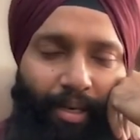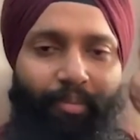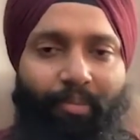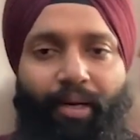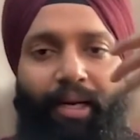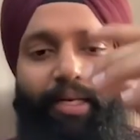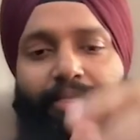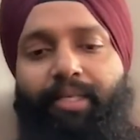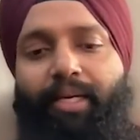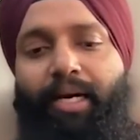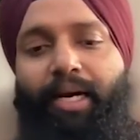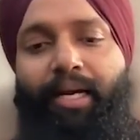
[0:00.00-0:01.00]
But let's
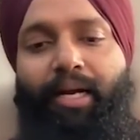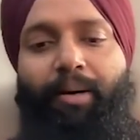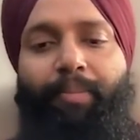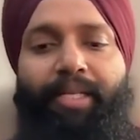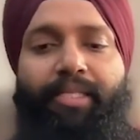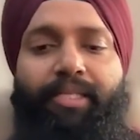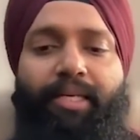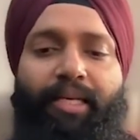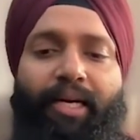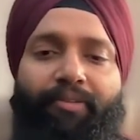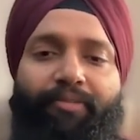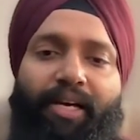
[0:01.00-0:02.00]
say I come and say
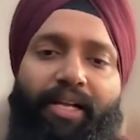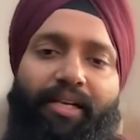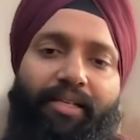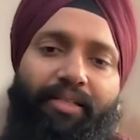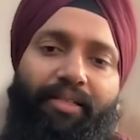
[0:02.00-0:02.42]
that, well,